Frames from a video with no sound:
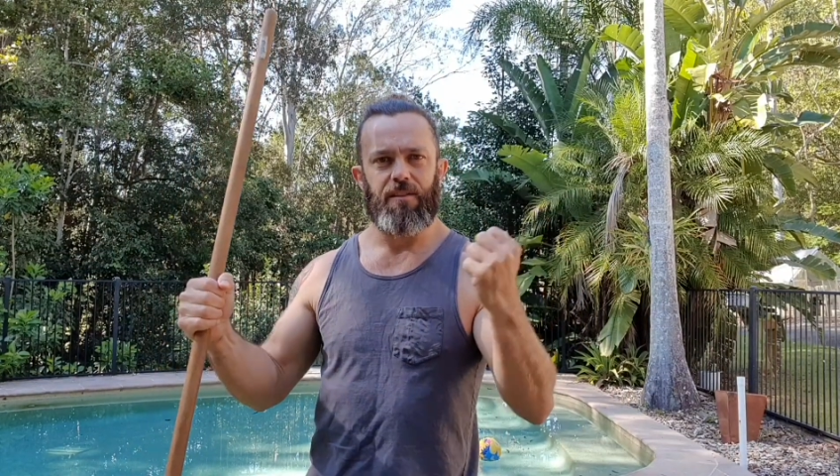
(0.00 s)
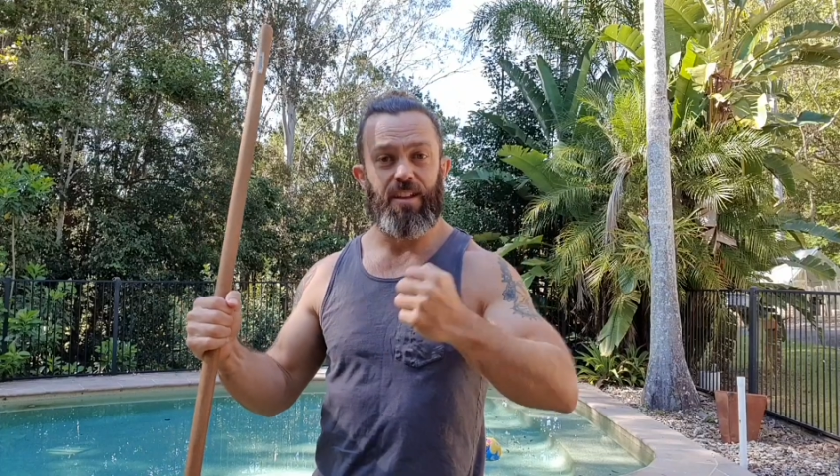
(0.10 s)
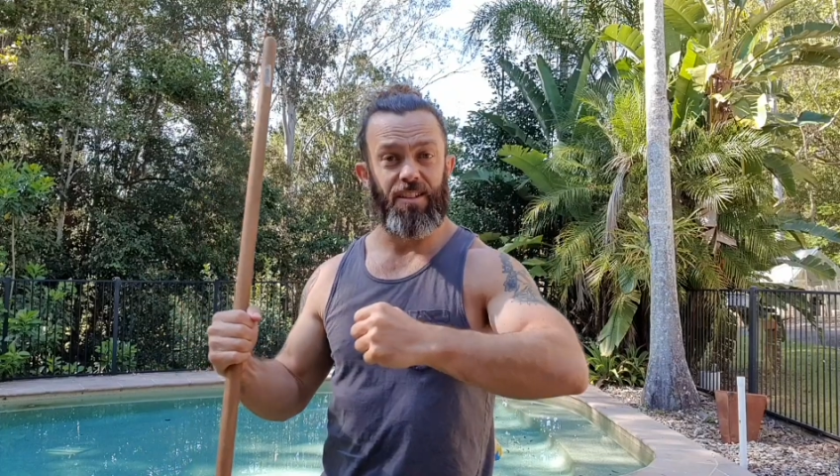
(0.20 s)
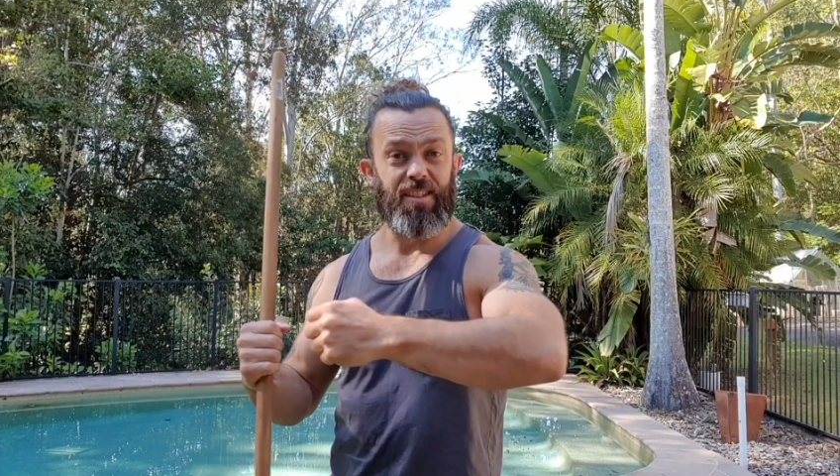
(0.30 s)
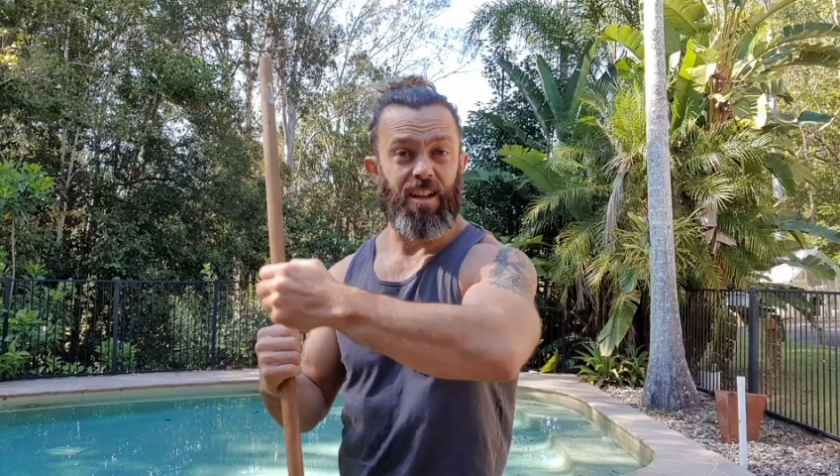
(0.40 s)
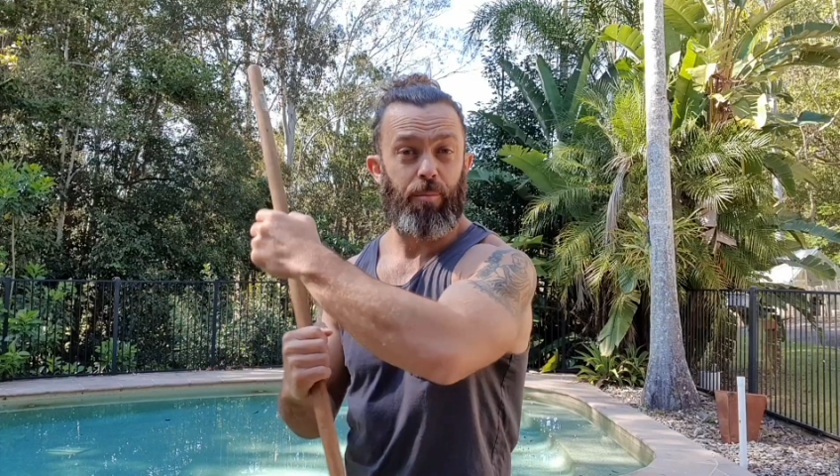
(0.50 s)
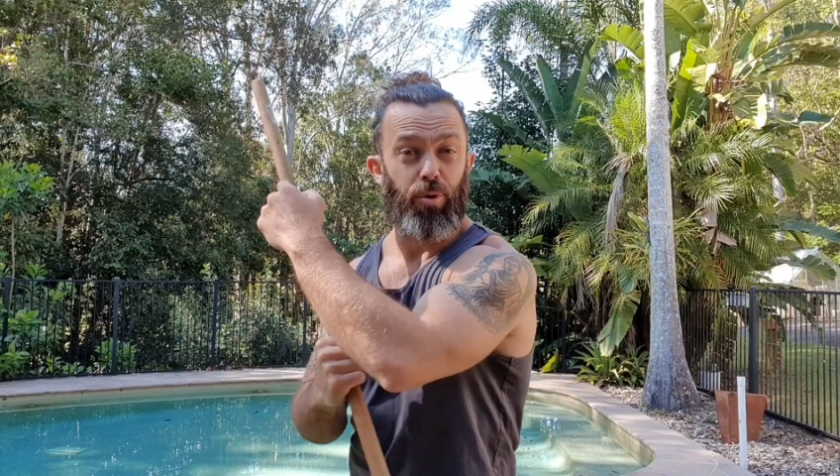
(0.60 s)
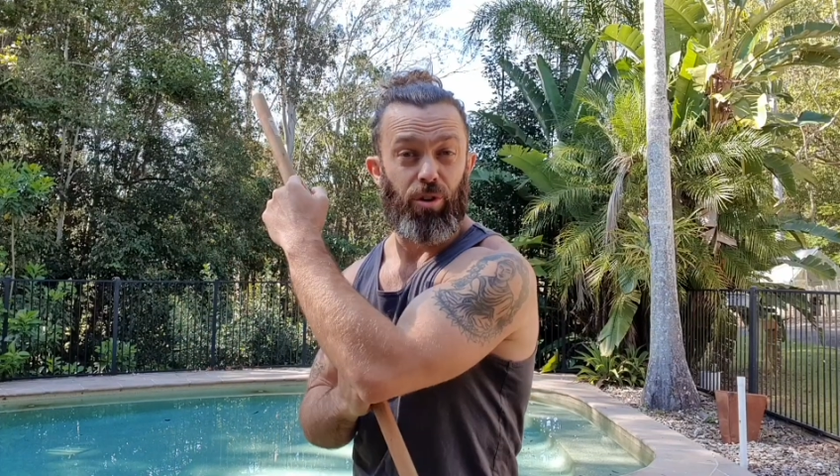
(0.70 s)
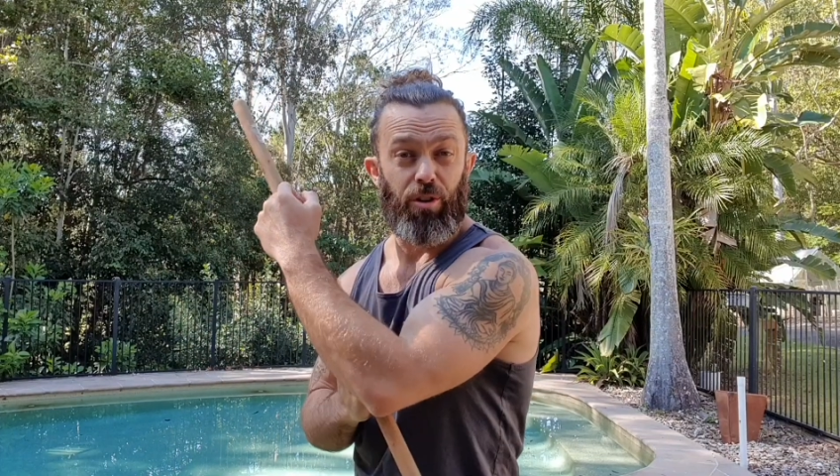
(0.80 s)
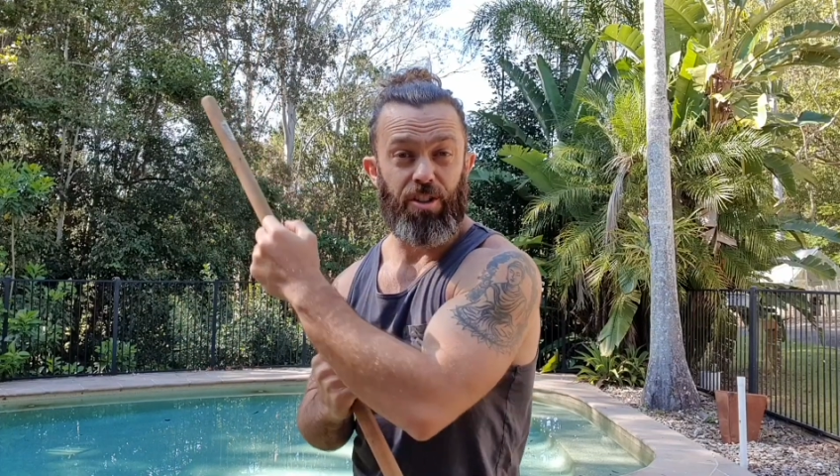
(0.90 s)
that's going to
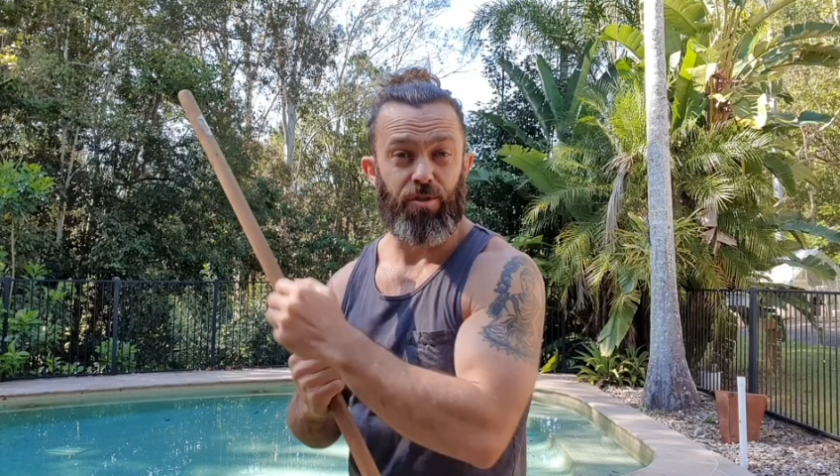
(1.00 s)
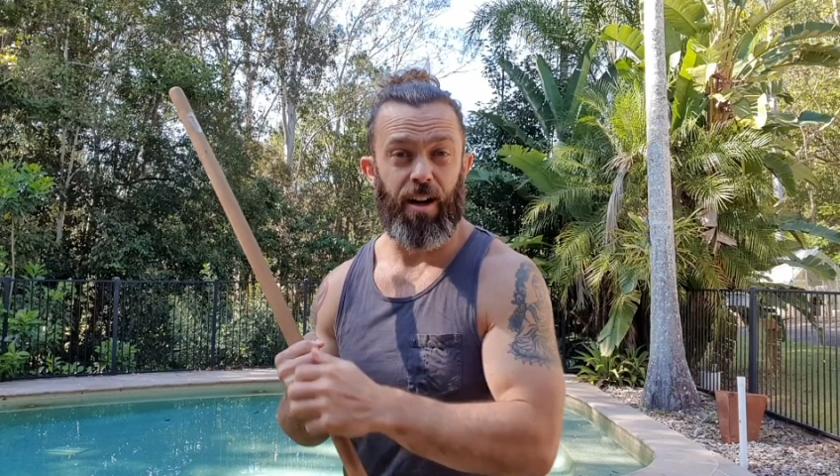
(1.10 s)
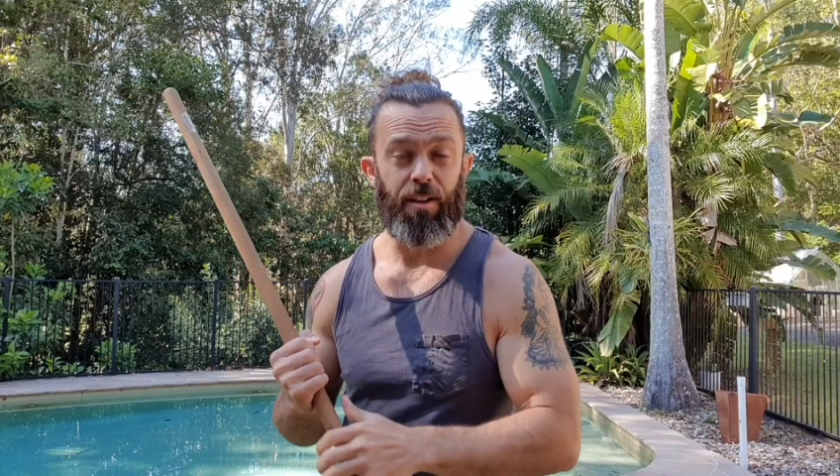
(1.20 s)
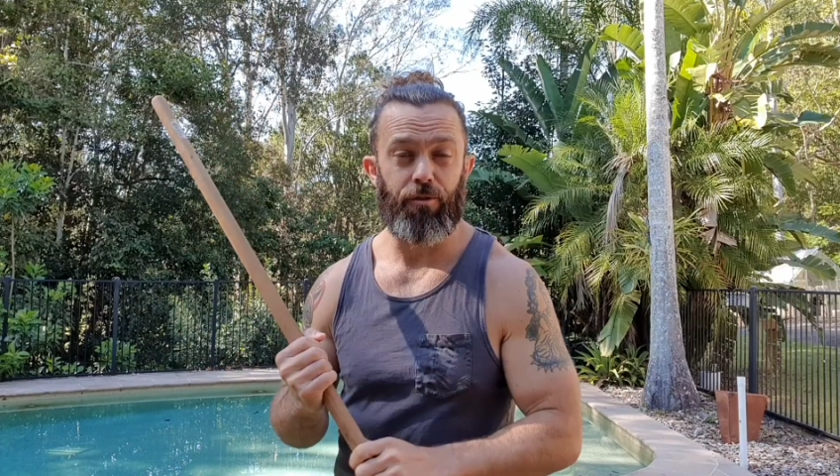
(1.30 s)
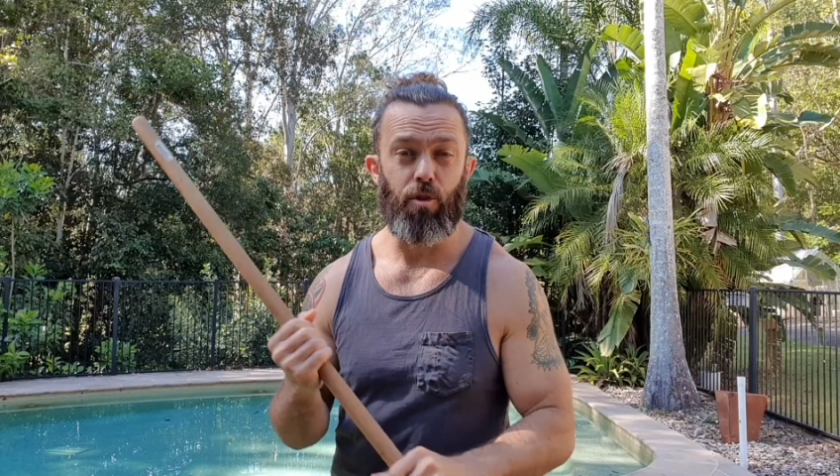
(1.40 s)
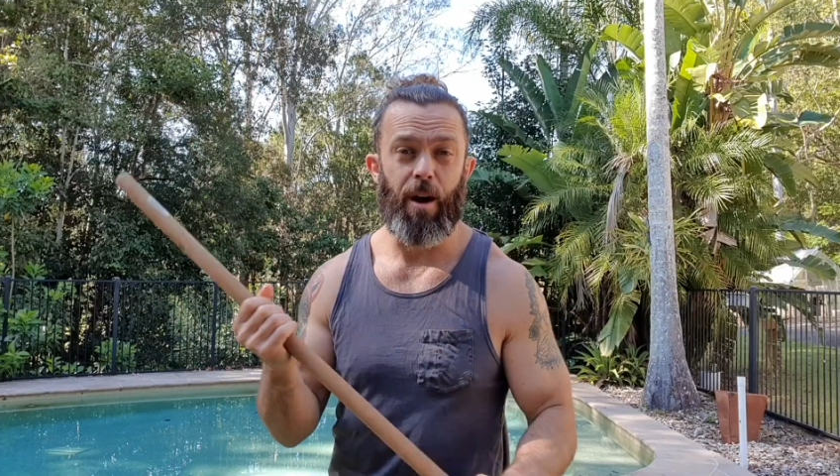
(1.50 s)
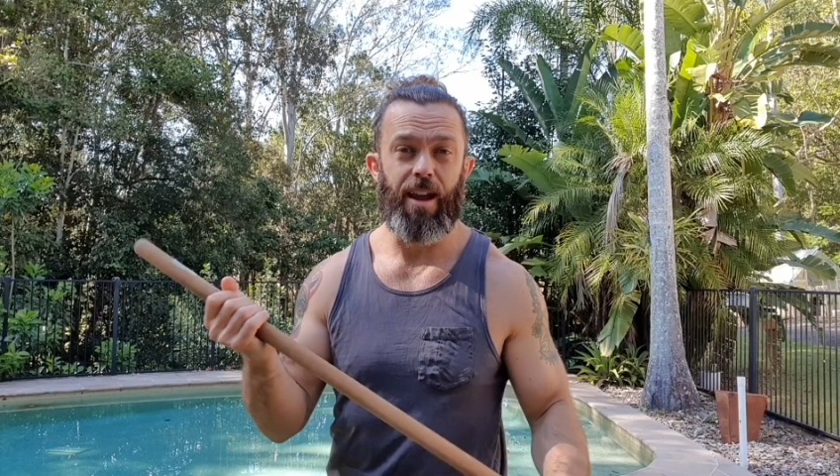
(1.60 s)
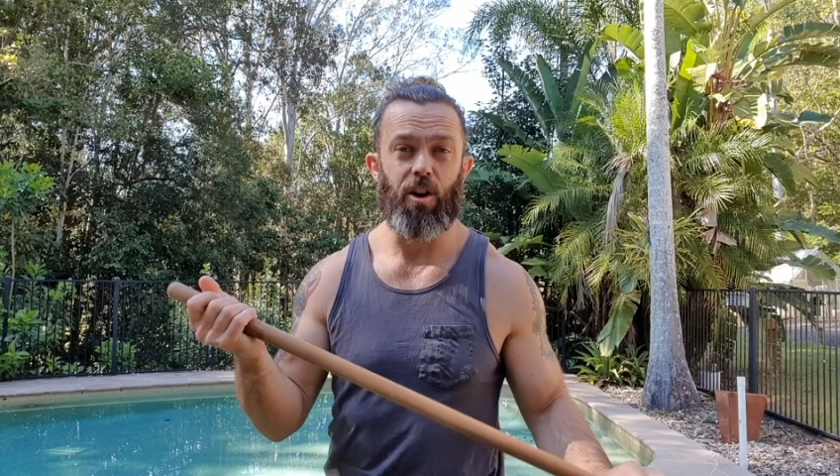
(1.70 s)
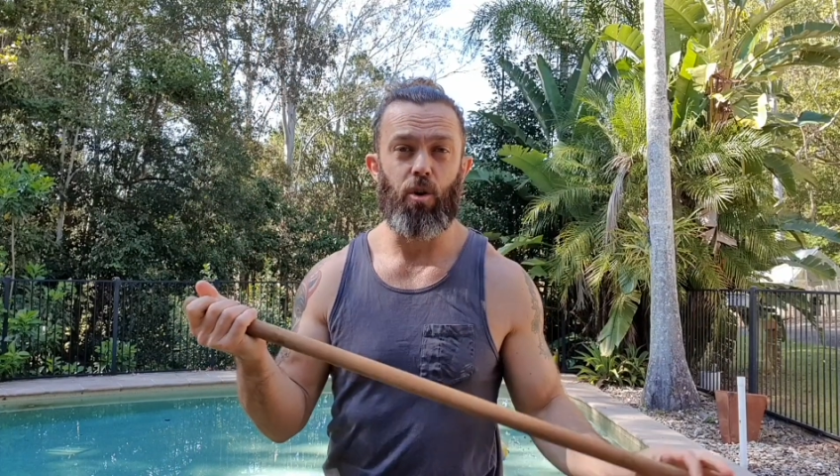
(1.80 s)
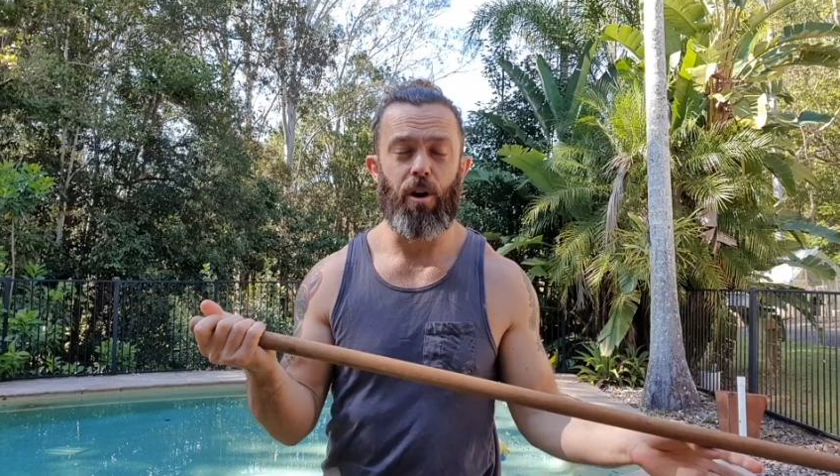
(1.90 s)
put a lot of strain through my
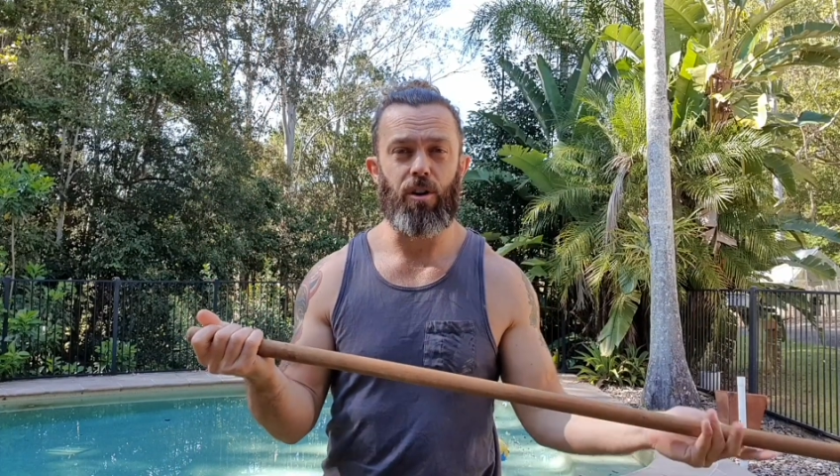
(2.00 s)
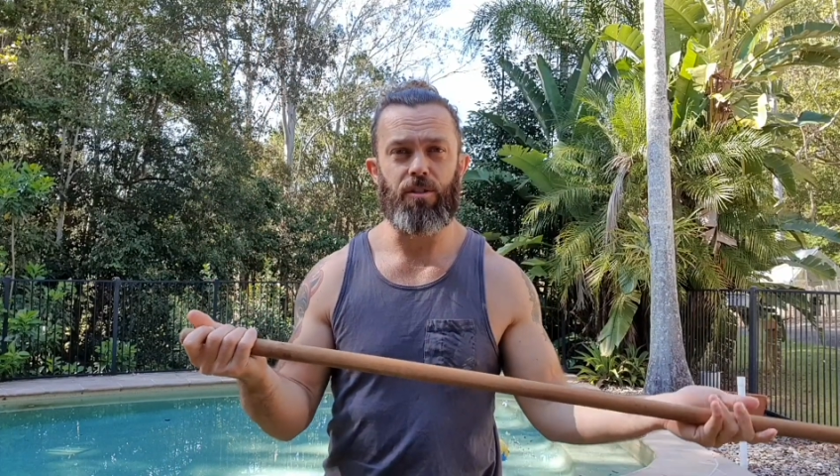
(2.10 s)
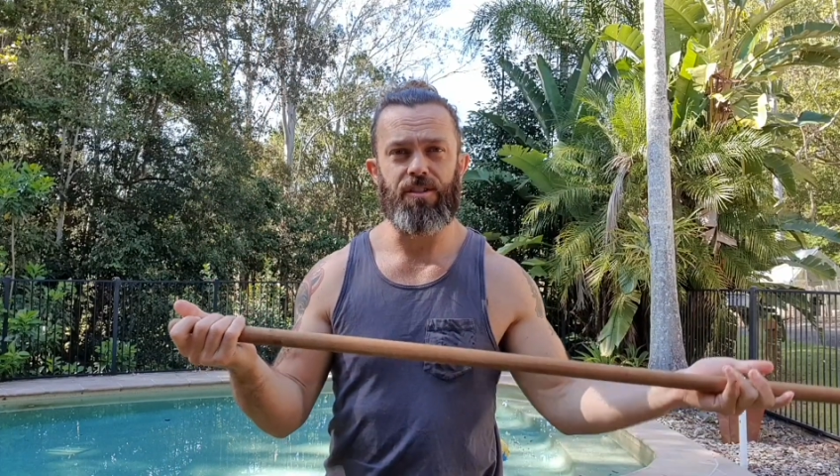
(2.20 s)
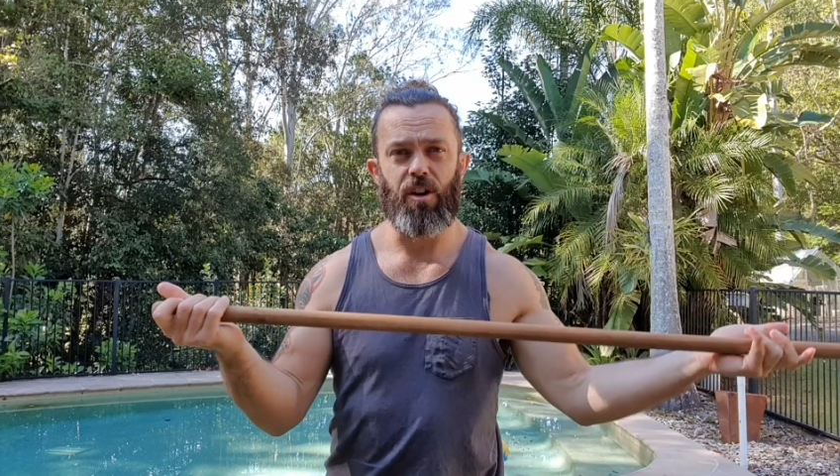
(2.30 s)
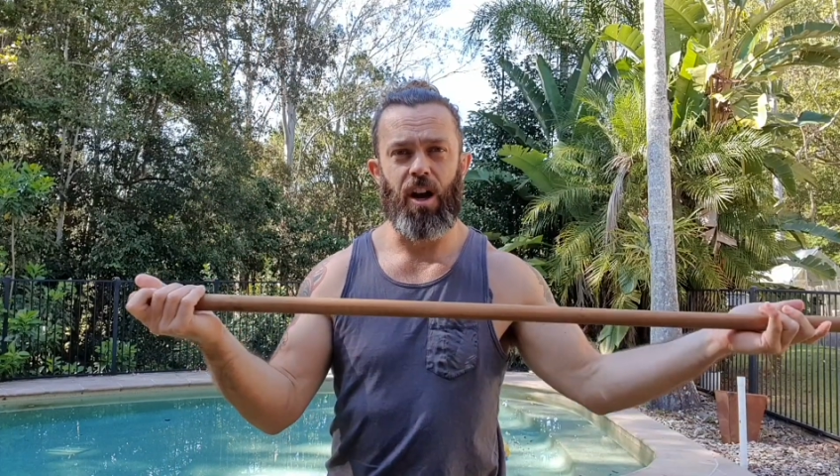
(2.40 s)
elbows,